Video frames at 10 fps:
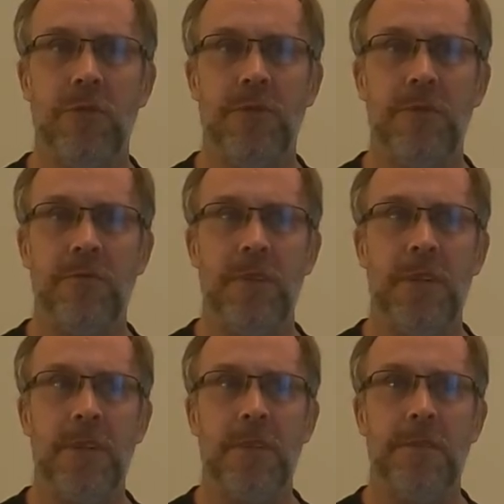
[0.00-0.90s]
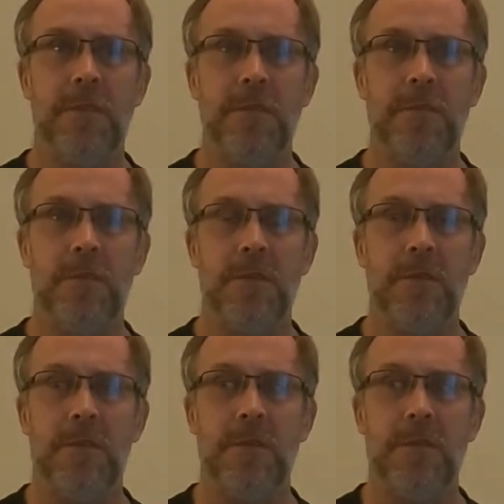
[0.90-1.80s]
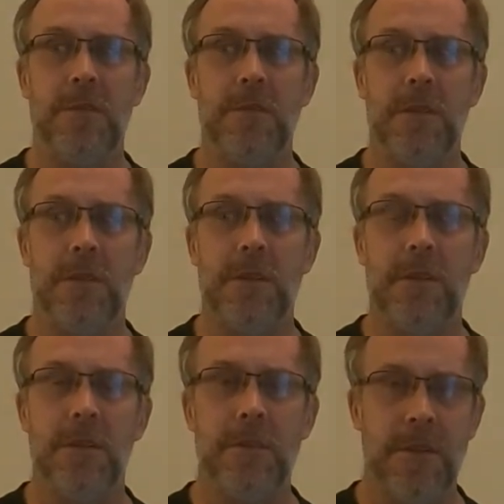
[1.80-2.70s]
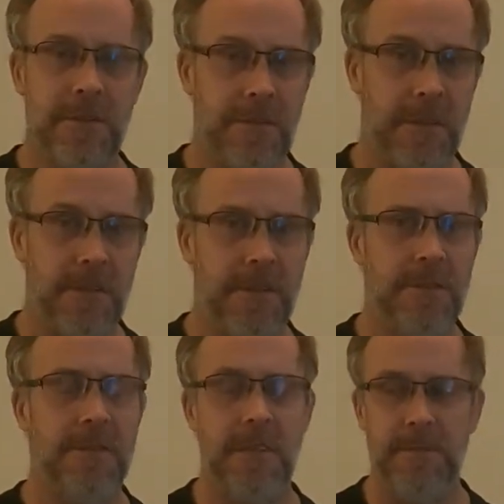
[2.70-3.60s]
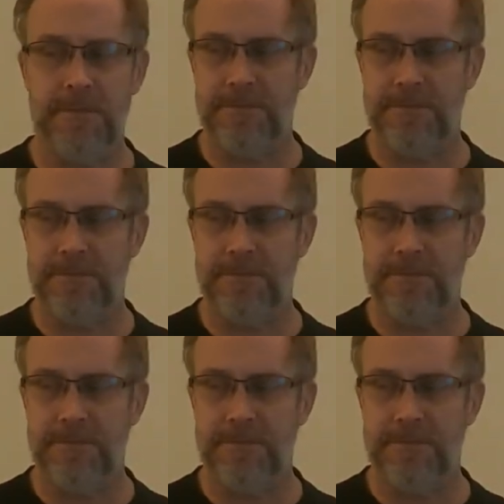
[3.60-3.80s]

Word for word: This is Friday, Thursday, yesterday, Thursday.